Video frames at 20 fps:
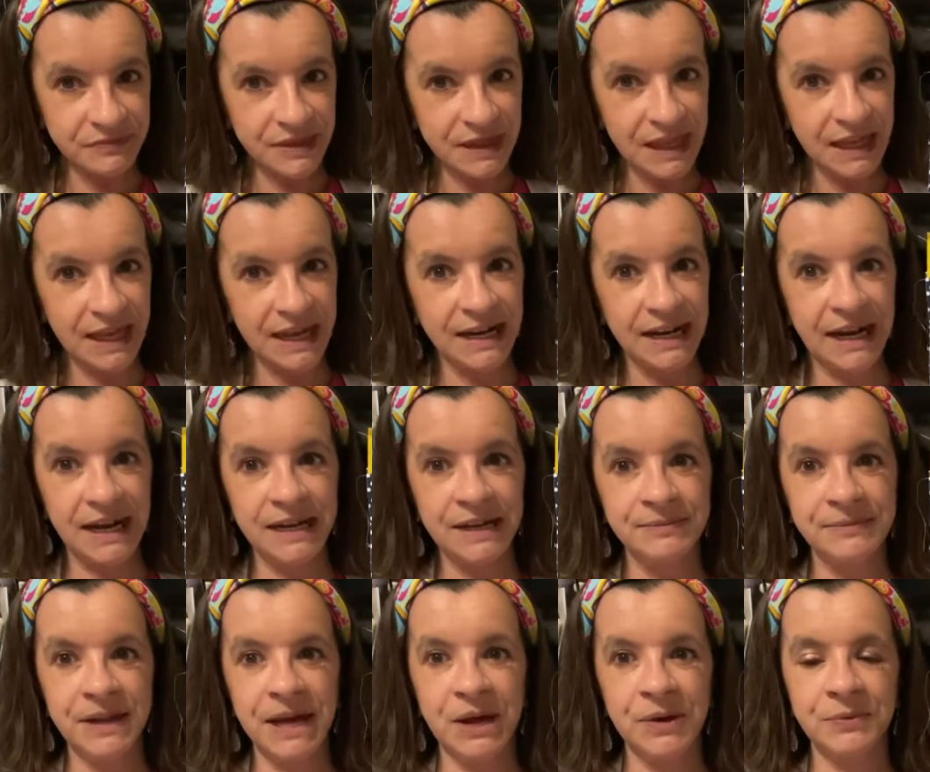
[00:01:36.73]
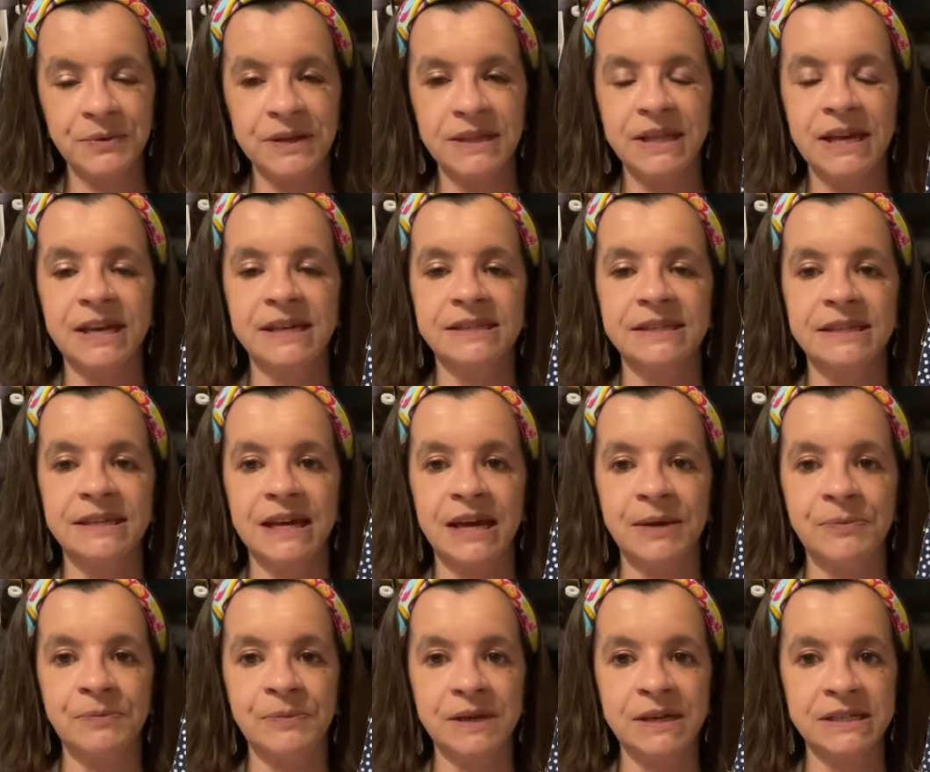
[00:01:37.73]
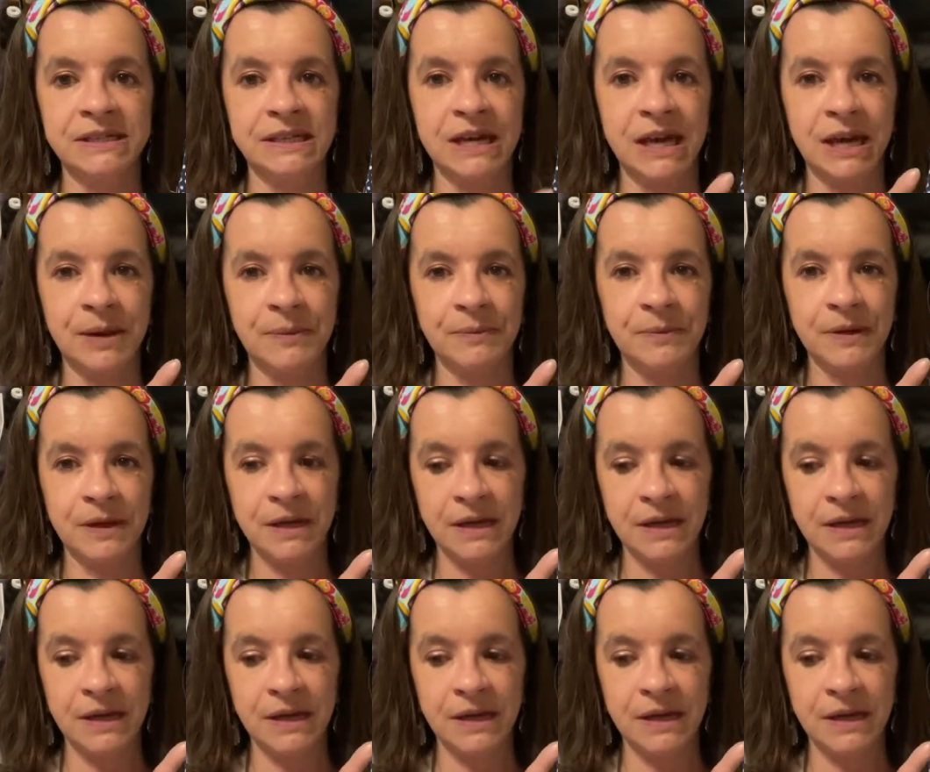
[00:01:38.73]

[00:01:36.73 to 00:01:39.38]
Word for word: And I am now realizing I picked up,